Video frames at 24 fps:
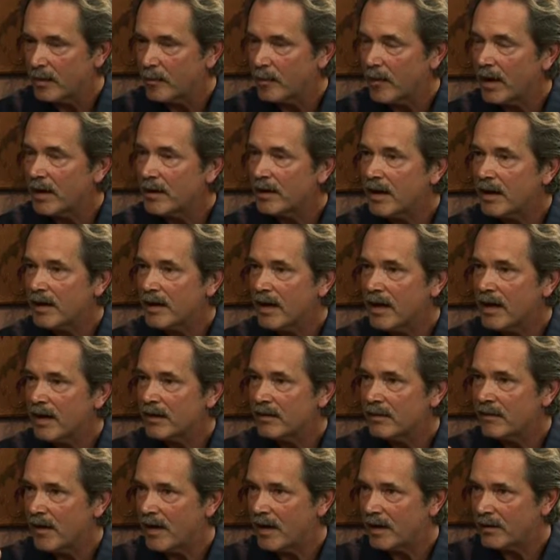My 9
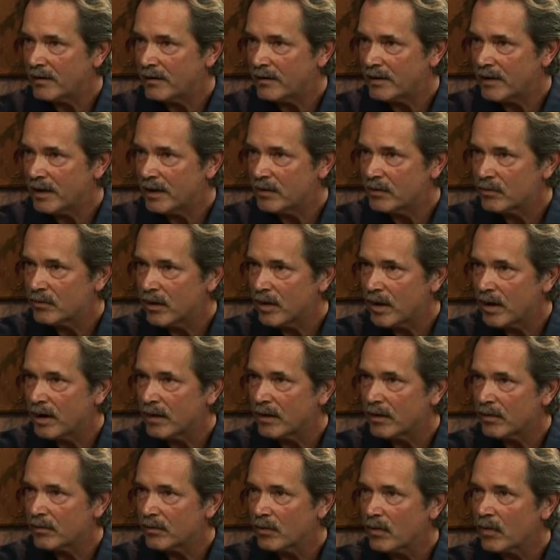highest values, again,
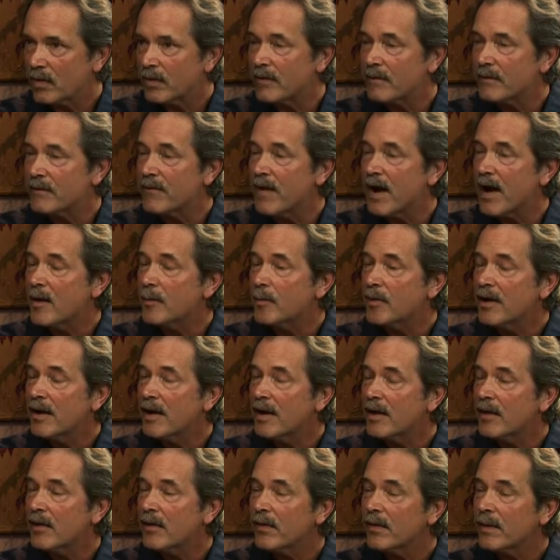triangles, are vibrant
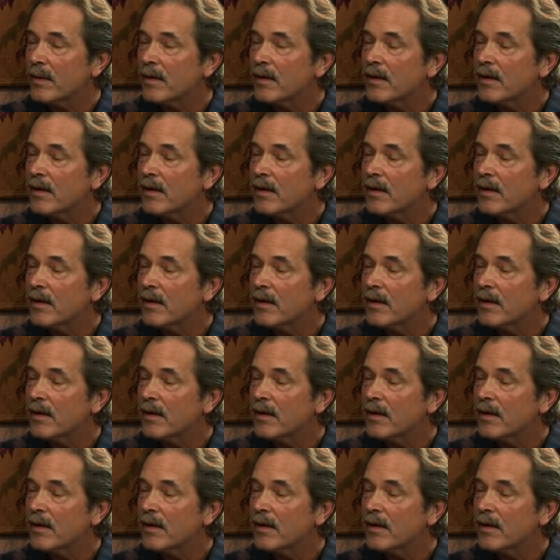health,